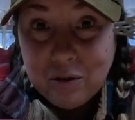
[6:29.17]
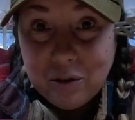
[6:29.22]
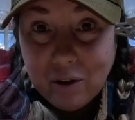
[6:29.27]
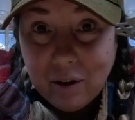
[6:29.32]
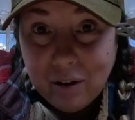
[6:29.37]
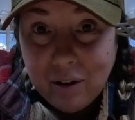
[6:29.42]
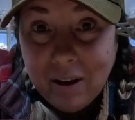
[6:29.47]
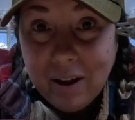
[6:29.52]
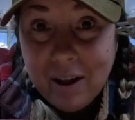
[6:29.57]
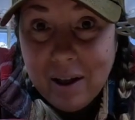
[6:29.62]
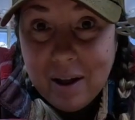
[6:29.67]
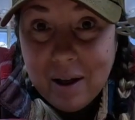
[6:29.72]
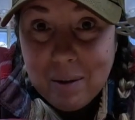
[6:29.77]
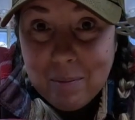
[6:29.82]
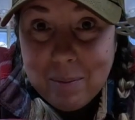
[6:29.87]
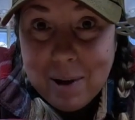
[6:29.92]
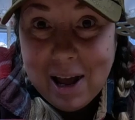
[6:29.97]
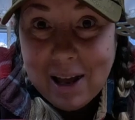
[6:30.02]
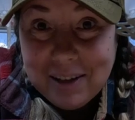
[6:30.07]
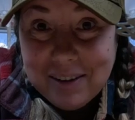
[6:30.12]
for
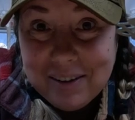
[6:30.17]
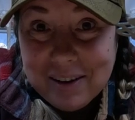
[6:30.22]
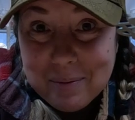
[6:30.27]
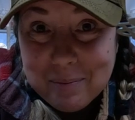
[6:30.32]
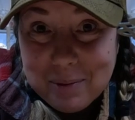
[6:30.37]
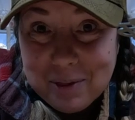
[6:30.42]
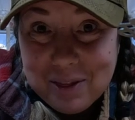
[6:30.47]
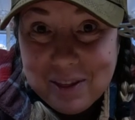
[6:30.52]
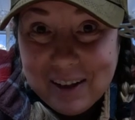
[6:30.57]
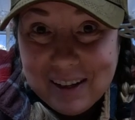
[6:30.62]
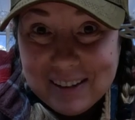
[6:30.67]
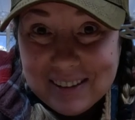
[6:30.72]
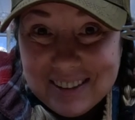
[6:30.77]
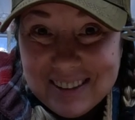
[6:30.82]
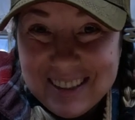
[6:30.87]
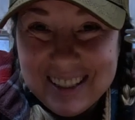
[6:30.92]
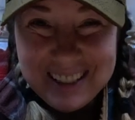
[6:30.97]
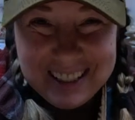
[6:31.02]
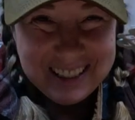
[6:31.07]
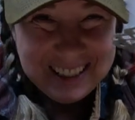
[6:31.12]
pine type of
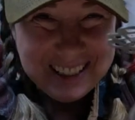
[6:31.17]
things.